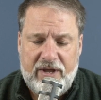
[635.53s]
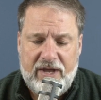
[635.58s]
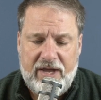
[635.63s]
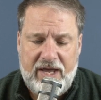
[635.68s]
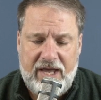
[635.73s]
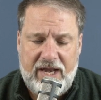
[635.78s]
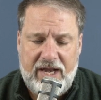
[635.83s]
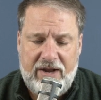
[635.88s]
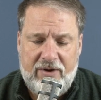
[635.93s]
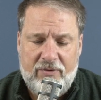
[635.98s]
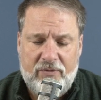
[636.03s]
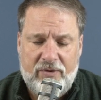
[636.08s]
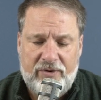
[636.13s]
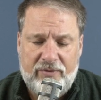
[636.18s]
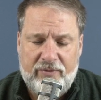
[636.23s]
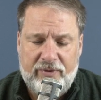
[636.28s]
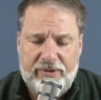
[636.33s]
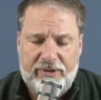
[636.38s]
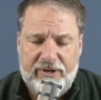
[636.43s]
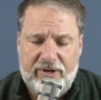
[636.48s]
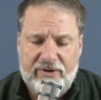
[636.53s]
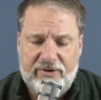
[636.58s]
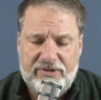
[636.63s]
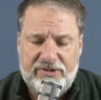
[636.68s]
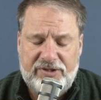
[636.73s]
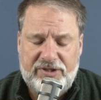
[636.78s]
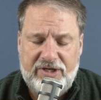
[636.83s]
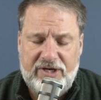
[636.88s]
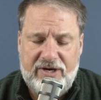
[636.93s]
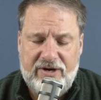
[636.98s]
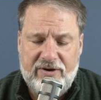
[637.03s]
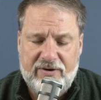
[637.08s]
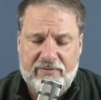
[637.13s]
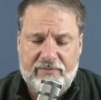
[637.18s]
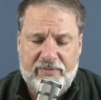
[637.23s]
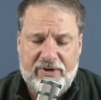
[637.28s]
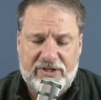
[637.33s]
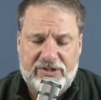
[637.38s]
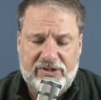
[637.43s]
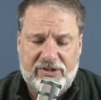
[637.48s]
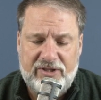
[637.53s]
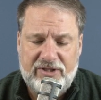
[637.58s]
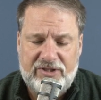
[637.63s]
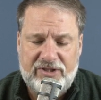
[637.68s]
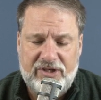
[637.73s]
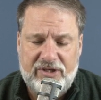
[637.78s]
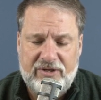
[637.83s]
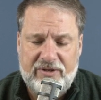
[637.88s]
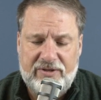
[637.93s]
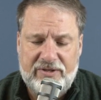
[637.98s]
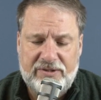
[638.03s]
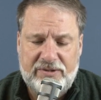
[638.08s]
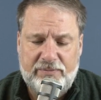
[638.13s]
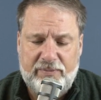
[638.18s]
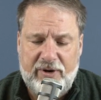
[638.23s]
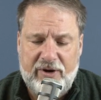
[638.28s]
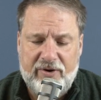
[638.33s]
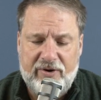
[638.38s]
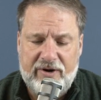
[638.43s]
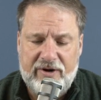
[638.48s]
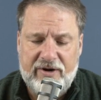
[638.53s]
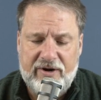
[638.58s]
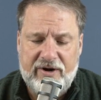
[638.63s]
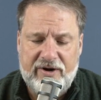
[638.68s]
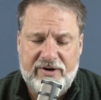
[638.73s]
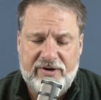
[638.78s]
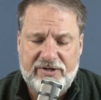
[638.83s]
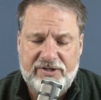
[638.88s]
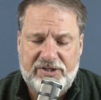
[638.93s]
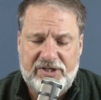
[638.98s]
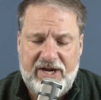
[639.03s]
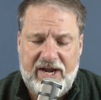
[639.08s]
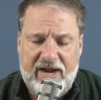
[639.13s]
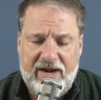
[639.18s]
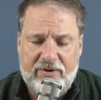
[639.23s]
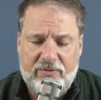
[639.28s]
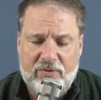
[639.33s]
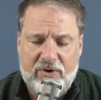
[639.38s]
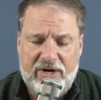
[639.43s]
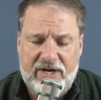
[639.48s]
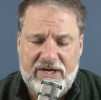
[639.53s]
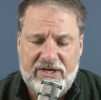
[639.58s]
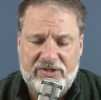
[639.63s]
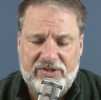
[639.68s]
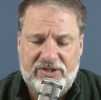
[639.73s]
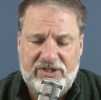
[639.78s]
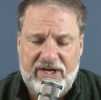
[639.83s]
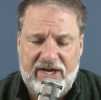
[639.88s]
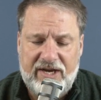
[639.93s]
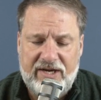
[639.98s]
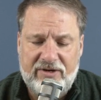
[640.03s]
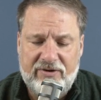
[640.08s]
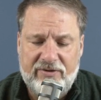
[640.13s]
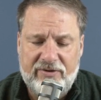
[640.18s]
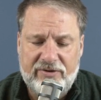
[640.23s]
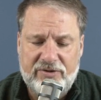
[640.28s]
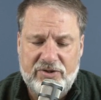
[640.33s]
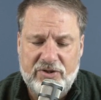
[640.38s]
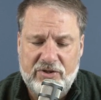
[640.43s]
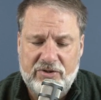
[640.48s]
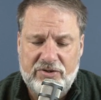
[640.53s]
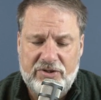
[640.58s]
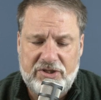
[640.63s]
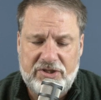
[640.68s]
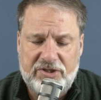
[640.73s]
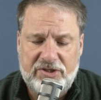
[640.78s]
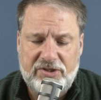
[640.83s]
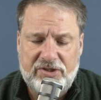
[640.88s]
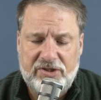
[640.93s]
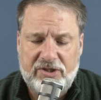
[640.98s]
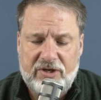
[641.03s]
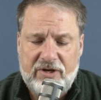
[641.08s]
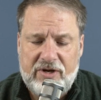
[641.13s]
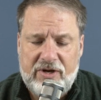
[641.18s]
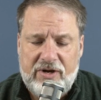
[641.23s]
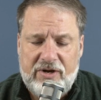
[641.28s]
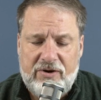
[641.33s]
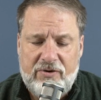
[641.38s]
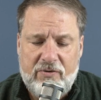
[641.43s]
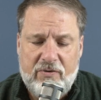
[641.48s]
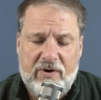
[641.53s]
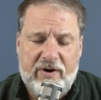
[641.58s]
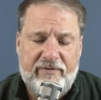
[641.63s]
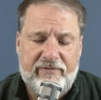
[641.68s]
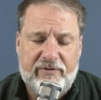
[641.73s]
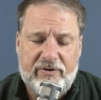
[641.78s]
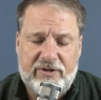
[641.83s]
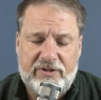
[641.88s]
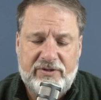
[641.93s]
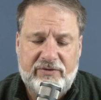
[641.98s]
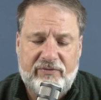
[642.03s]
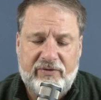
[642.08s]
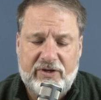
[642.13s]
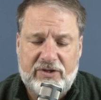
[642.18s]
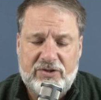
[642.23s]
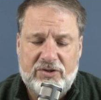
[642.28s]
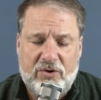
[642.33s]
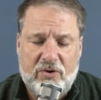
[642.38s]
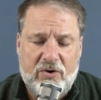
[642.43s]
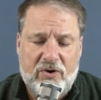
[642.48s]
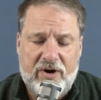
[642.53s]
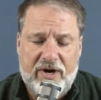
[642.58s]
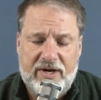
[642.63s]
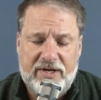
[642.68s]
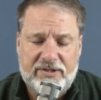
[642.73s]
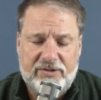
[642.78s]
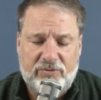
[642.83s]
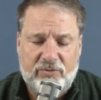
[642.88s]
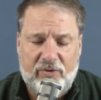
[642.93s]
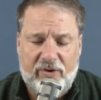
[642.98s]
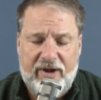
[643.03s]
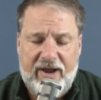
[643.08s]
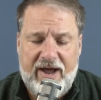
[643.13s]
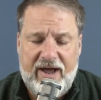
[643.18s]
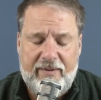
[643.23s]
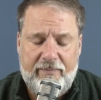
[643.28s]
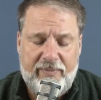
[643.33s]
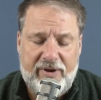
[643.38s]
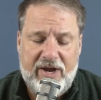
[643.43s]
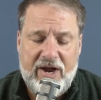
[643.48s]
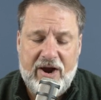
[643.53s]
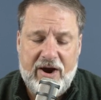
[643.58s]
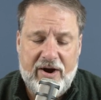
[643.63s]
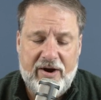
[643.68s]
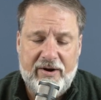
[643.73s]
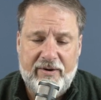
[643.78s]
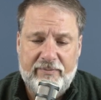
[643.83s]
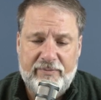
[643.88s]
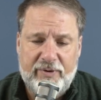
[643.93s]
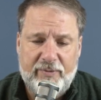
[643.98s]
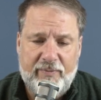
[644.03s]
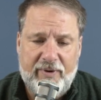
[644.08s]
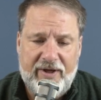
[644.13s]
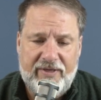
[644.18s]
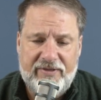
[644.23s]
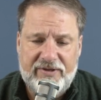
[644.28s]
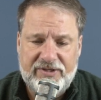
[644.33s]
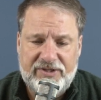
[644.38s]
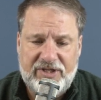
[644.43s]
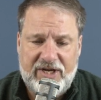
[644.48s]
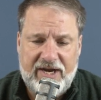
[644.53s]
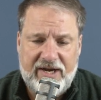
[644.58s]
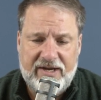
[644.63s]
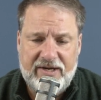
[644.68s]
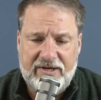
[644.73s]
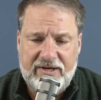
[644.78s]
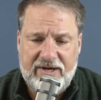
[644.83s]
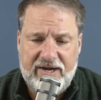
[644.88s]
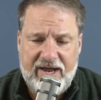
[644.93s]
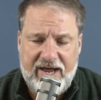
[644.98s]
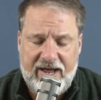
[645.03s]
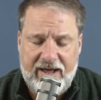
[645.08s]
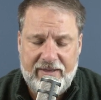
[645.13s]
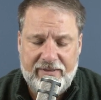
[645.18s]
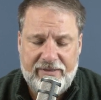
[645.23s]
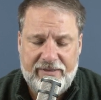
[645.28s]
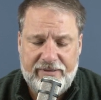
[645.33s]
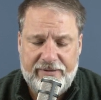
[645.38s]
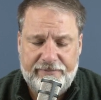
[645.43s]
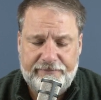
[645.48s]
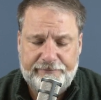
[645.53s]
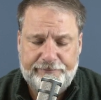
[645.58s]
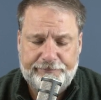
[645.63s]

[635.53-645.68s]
Anyone with ears to hear must listen to the Spirit and understand what he is saying to the churches. Whoever is victorious will not be harmed by the second death.